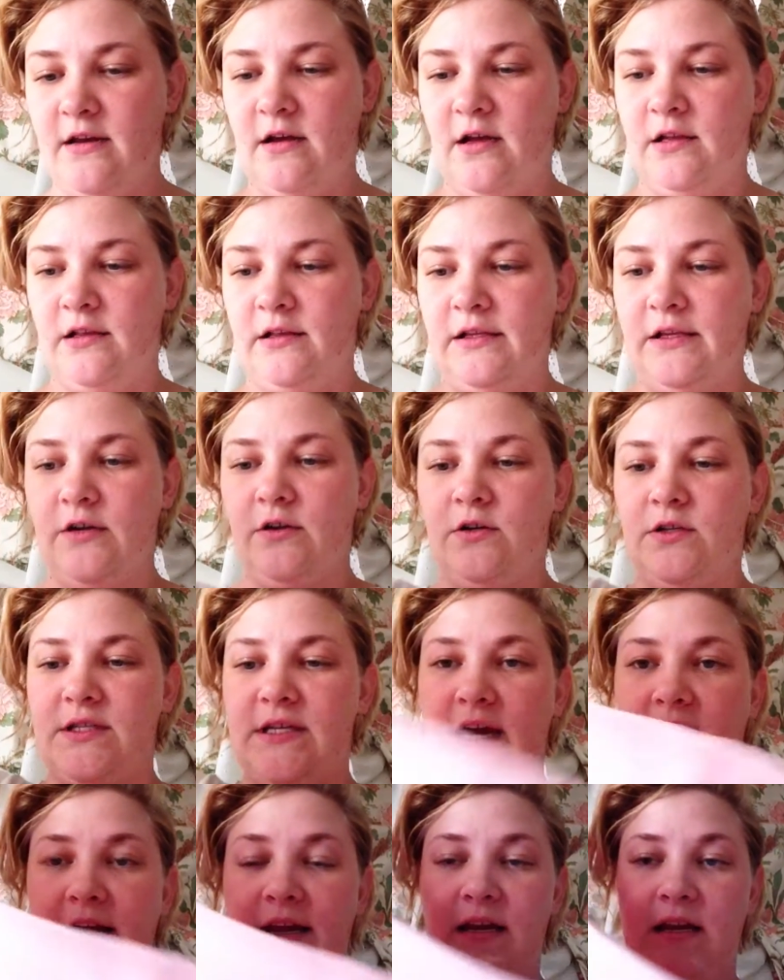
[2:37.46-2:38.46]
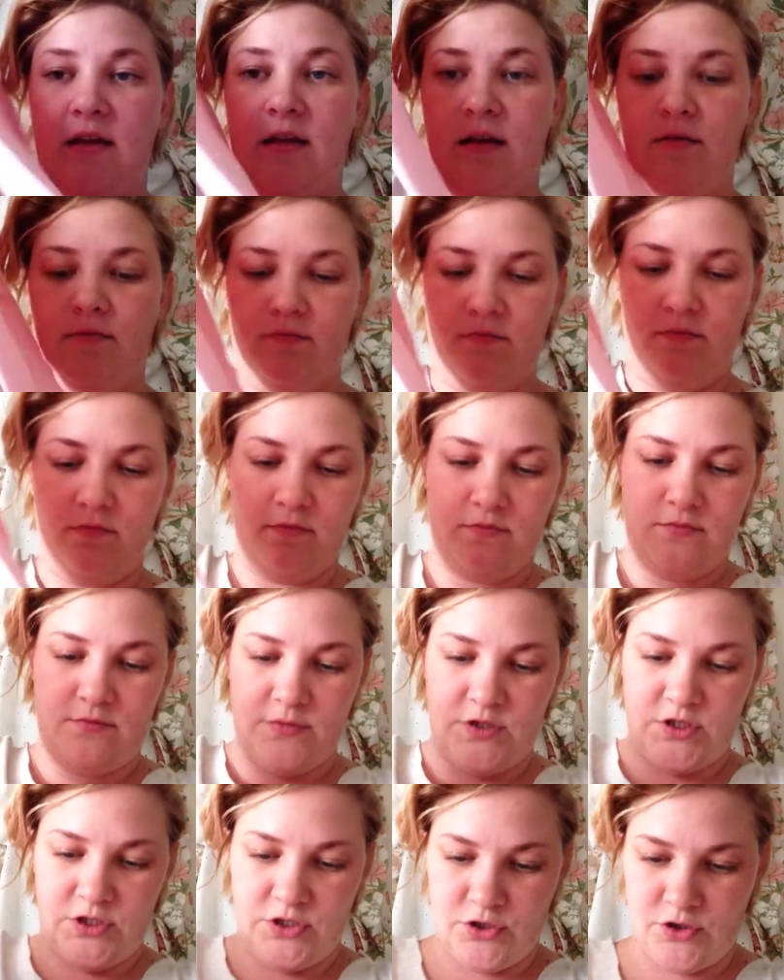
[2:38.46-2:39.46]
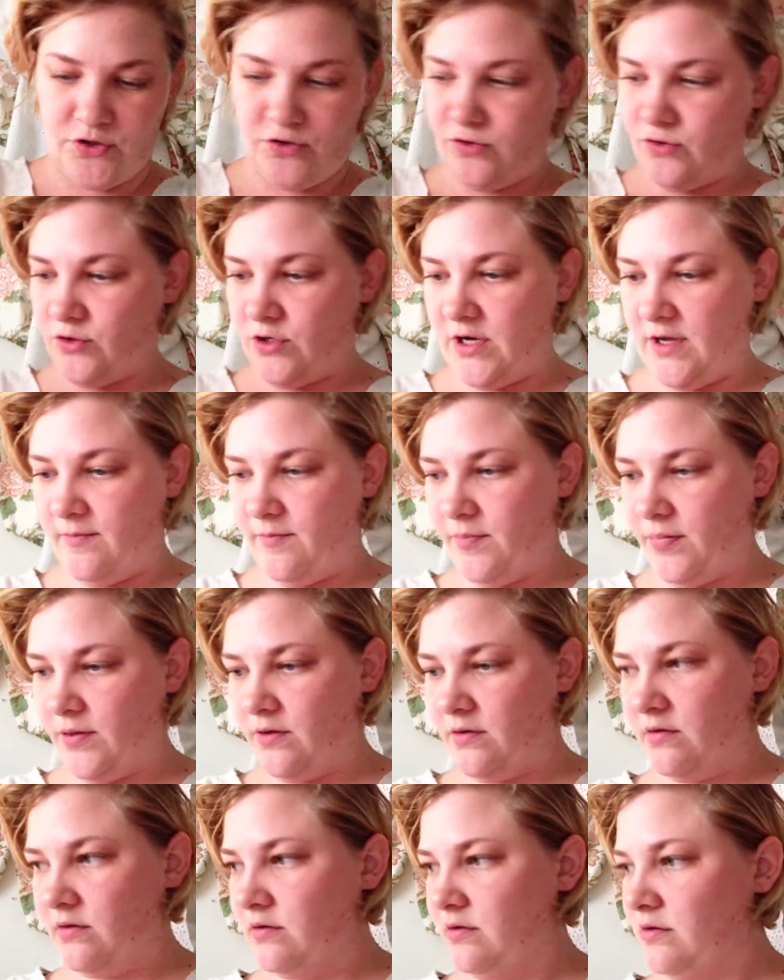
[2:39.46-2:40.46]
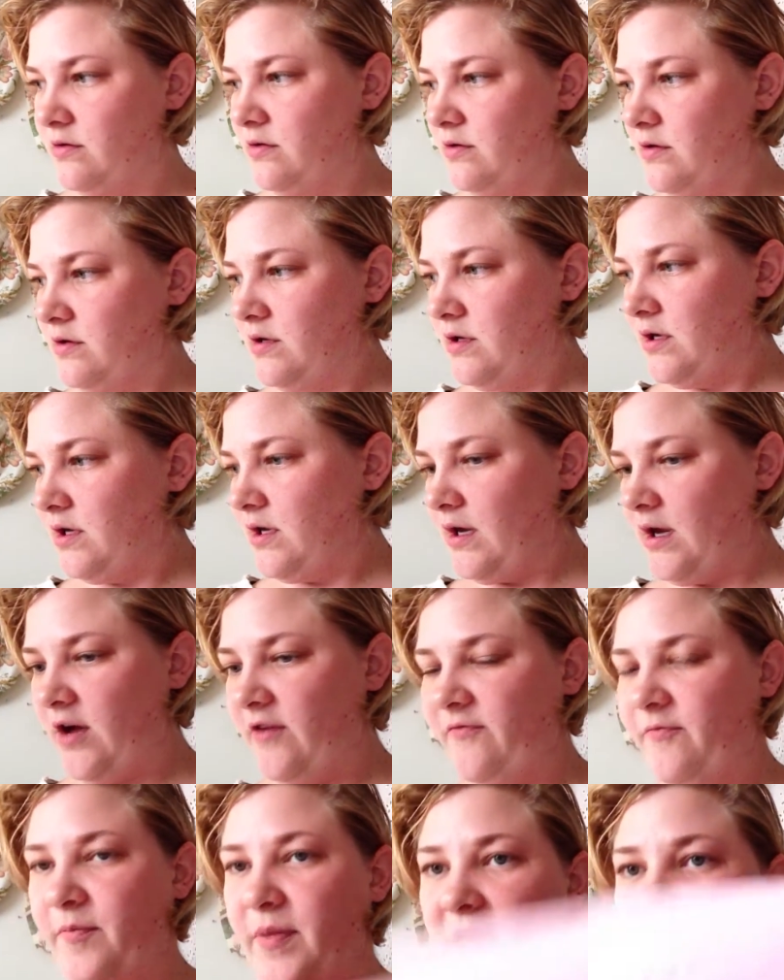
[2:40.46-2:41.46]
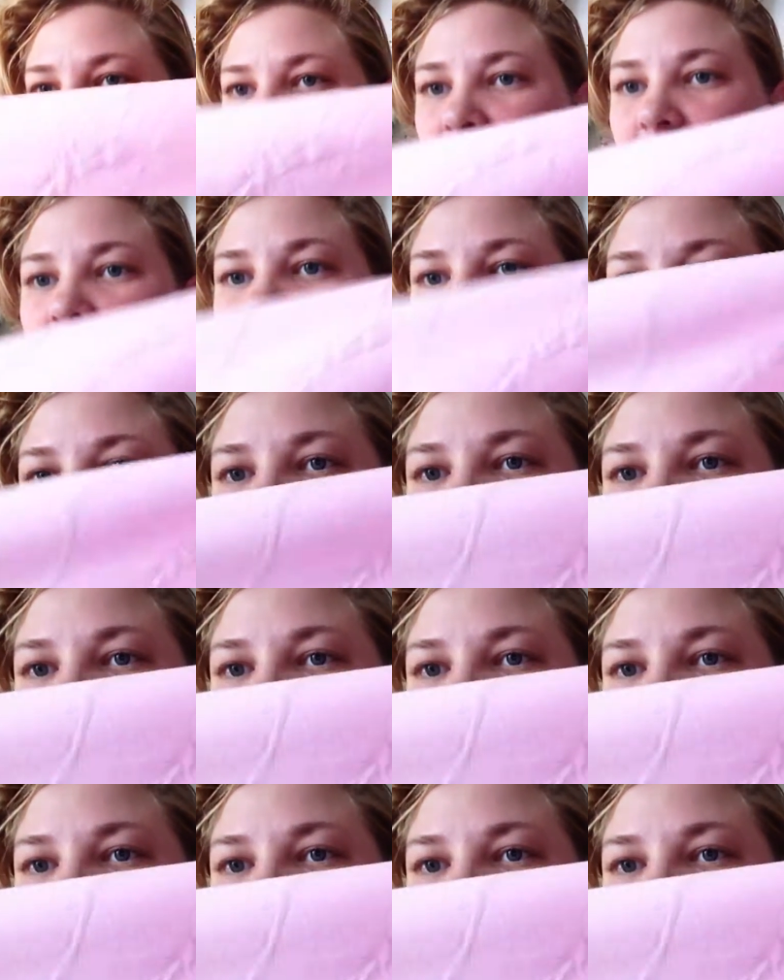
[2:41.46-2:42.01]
a little tiny strip of pink, which